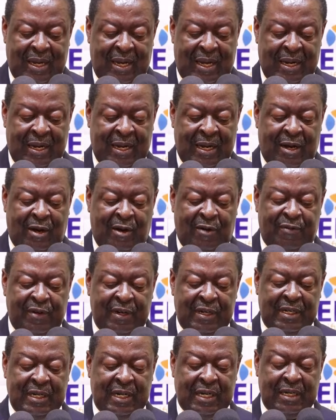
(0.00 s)
and are
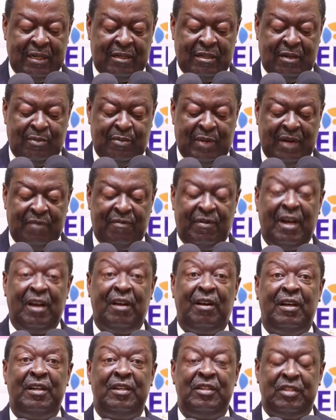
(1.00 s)
often targeted by
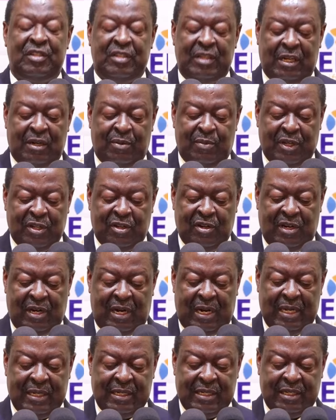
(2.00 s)
violence and
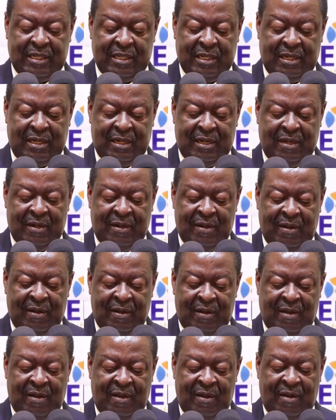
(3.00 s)
marginalization.
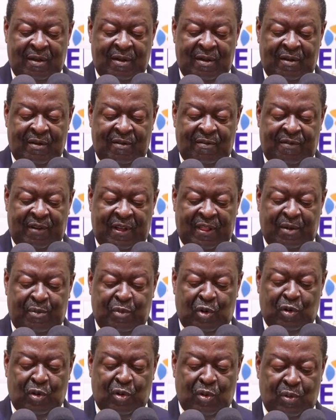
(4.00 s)

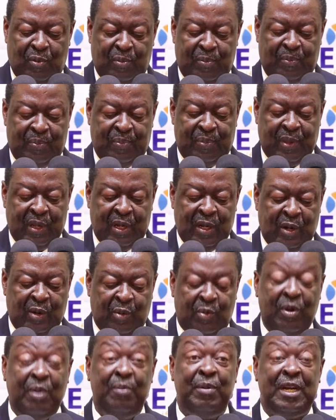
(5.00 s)
Furthermore,
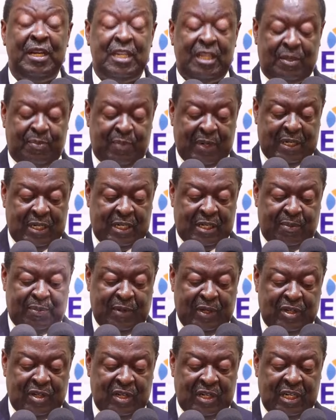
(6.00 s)
women's
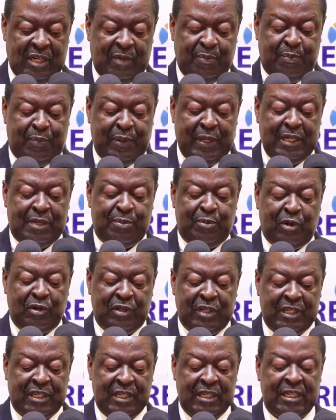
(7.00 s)
participation in peace
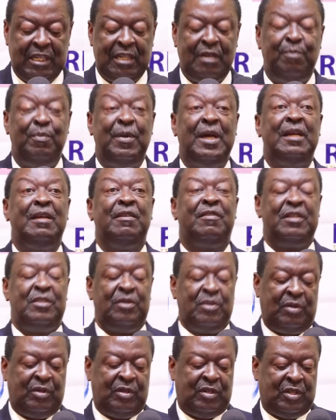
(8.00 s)
processes in many
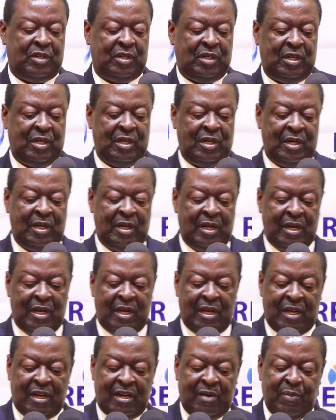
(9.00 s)
regions
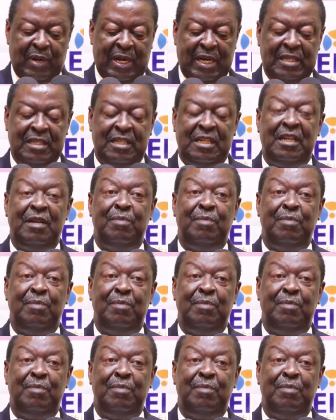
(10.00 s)
remains